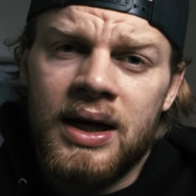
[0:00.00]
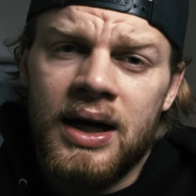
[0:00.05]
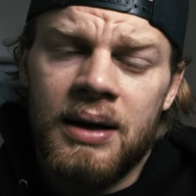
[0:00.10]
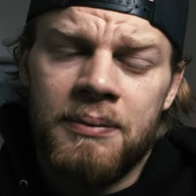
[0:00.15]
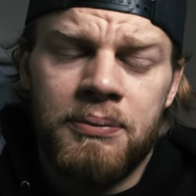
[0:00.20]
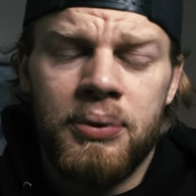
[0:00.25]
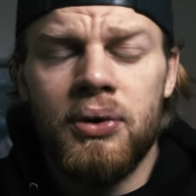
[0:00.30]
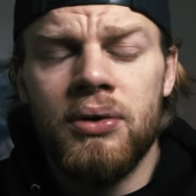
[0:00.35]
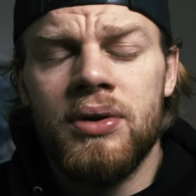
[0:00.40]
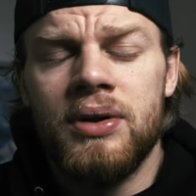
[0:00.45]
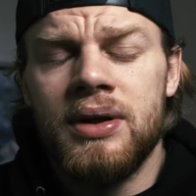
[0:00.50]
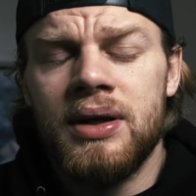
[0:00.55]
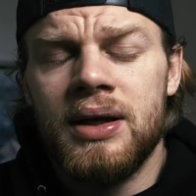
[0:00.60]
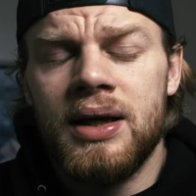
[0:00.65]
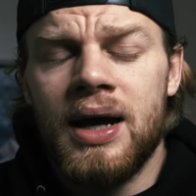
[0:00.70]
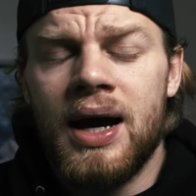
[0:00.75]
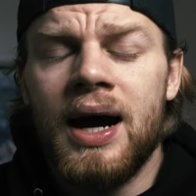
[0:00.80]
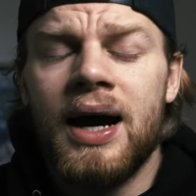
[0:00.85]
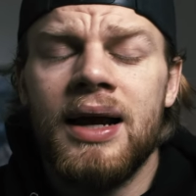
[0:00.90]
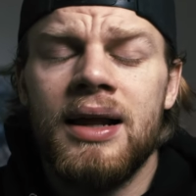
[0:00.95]
I pulled the
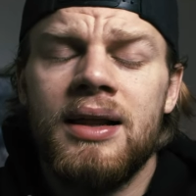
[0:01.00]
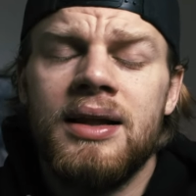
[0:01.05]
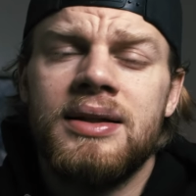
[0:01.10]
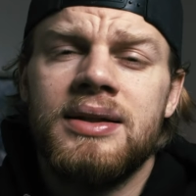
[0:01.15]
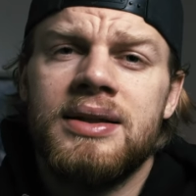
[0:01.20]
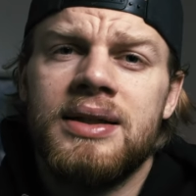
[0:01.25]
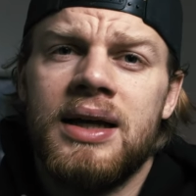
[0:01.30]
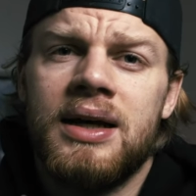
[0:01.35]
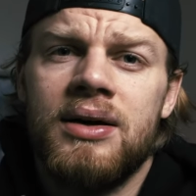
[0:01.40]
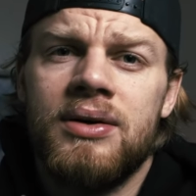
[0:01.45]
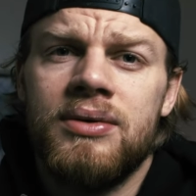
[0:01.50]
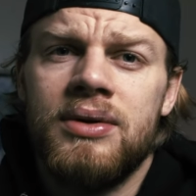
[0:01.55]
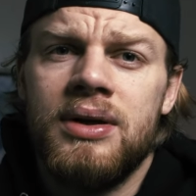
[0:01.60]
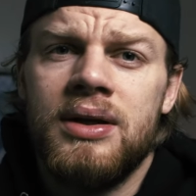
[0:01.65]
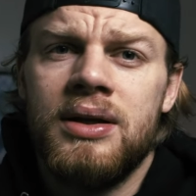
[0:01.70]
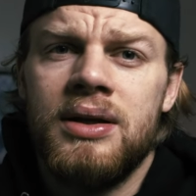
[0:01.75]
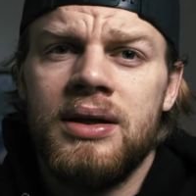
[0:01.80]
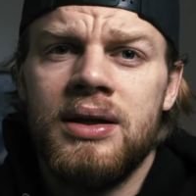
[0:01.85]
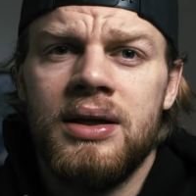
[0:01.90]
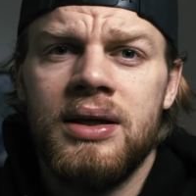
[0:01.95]
highlights down
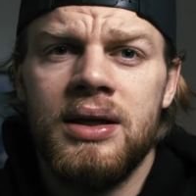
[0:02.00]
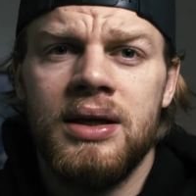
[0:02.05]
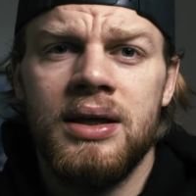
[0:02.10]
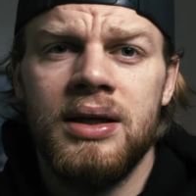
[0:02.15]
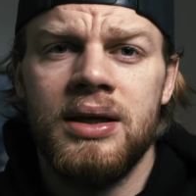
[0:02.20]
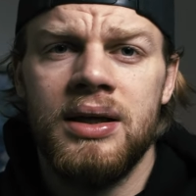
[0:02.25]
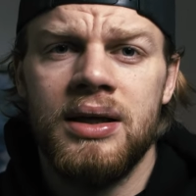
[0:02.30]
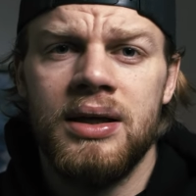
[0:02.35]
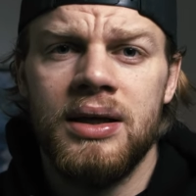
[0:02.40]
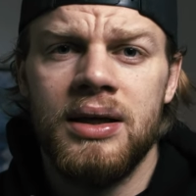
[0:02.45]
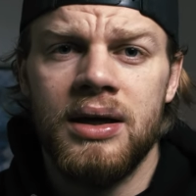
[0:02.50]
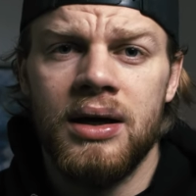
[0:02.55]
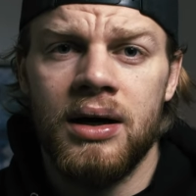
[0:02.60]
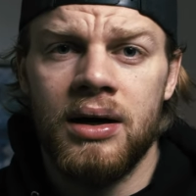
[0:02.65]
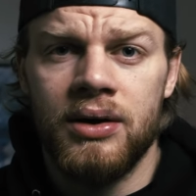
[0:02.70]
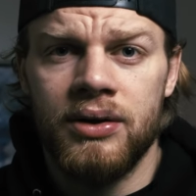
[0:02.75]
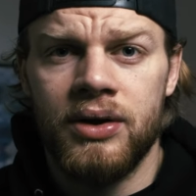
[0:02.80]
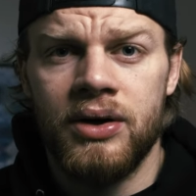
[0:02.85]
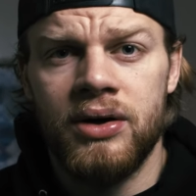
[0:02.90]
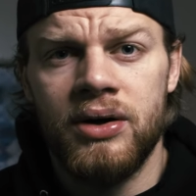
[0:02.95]

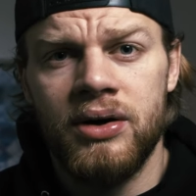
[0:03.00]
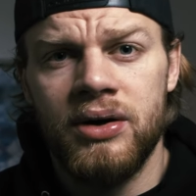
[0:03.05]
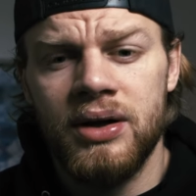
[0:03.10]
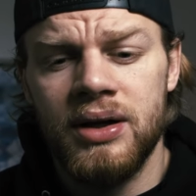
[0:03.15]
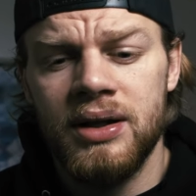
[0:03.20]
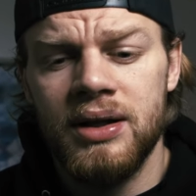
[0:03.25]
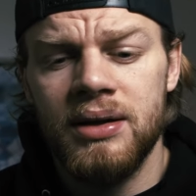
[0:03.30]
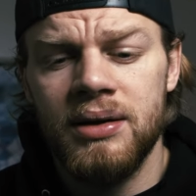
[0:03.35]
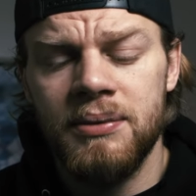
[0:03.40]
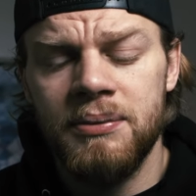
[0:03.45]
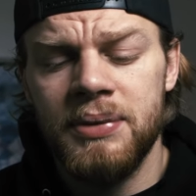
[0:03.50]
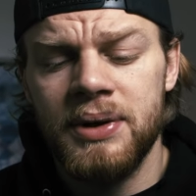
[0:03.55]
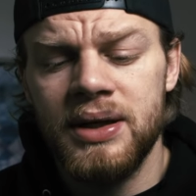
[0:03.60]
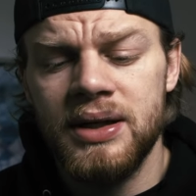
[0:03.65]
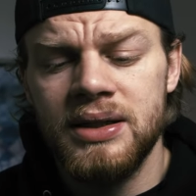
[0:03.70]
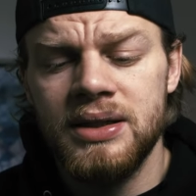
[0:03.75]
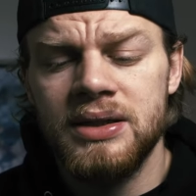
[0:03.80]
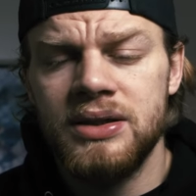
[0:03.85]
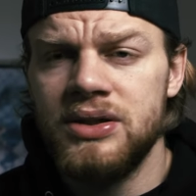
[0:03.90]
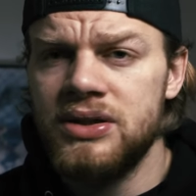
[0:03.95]
on her a little
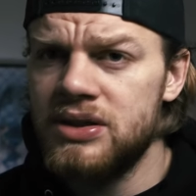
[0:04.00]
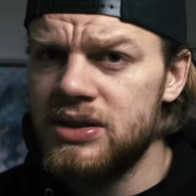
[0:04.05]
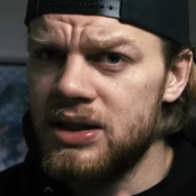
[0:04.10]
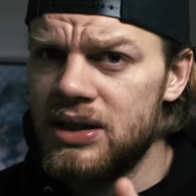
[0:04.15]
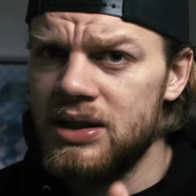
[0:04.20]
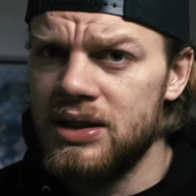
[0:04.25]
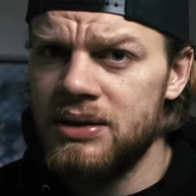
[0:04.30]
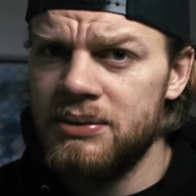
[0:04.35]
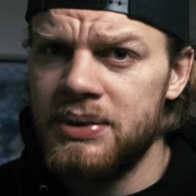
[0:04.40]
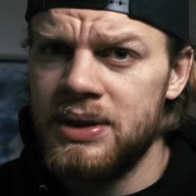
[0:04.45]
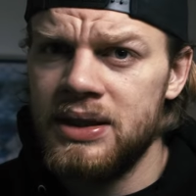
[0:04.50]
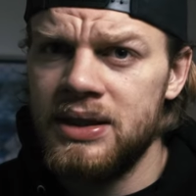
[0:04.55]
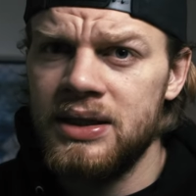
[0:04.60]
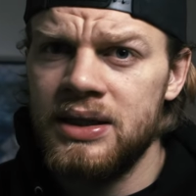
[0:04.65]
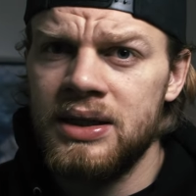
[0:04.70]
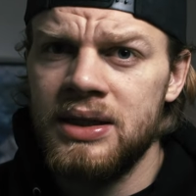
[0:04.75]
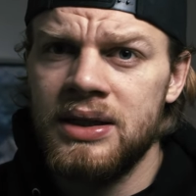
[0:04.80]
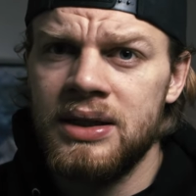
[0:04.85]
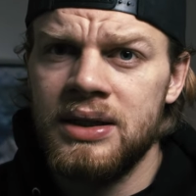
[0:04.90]
bit, just a little bit,